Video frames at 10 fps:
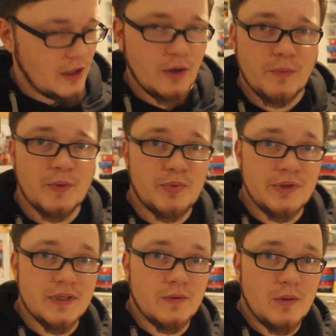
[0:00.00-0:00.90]
I hope the
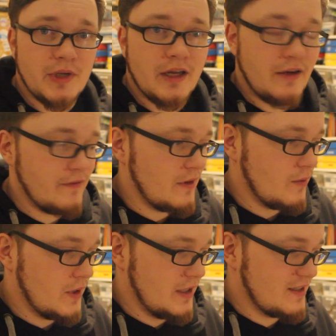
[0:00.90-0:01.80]
printer will behave,
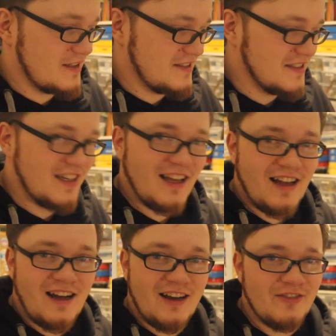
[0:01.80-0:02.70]
otherwise
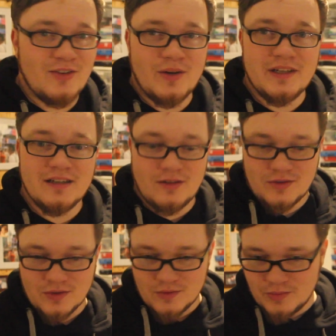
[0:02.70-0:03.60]
I have no idea
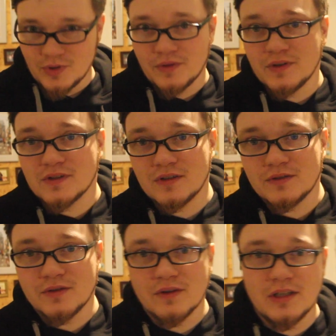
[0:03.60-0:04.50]
how to put this
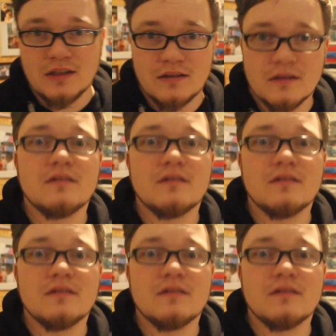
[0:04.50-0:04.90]
onto the...